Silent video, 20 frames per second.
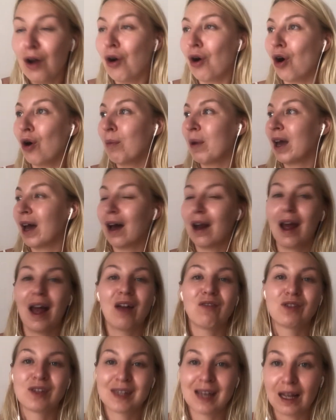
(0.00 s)
oh my God, I
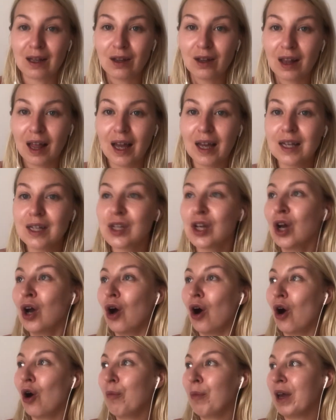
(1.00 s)
have cellulite,
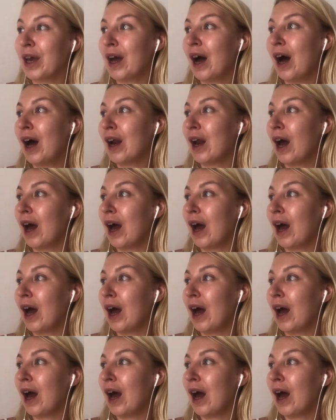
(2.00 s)
oh my God,